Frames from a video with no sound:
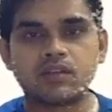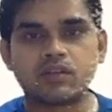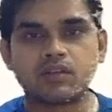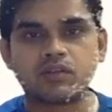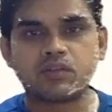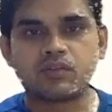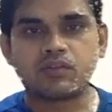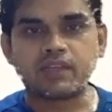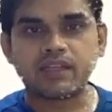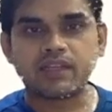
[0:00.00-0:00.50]
So
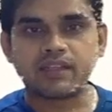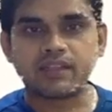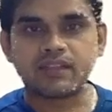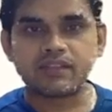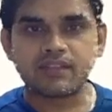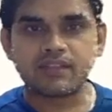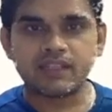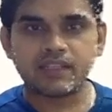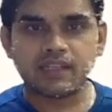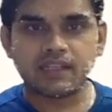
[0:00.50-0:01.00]
we can
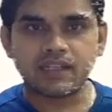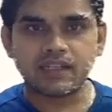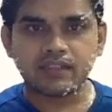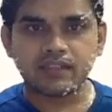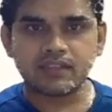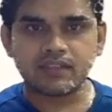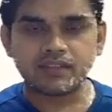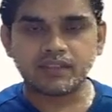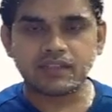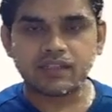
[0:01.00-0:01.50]
see that
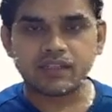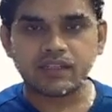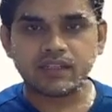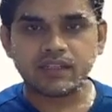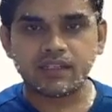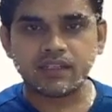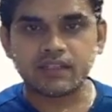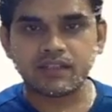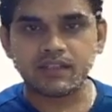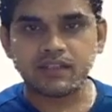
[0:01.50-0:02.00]
this circle
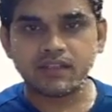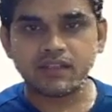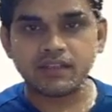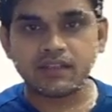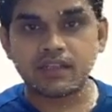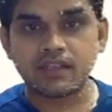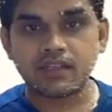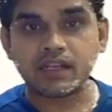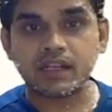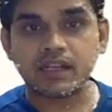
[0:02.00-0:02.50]
is a
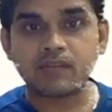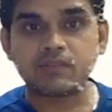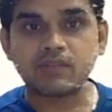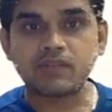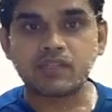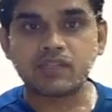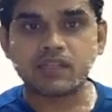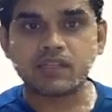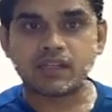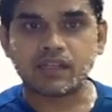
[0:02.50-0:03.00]

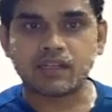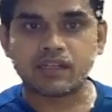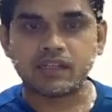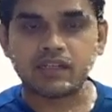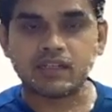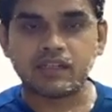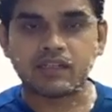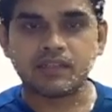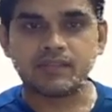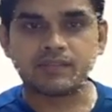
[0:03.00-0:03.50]

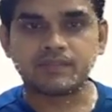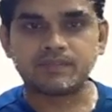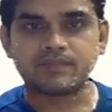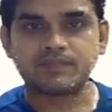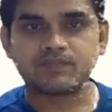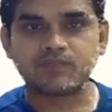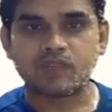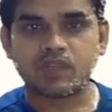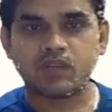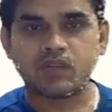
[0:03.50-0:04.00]
circumcircle.
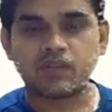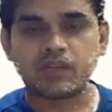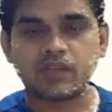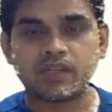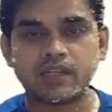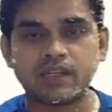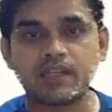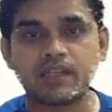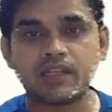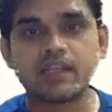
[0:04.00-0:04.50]
Okay.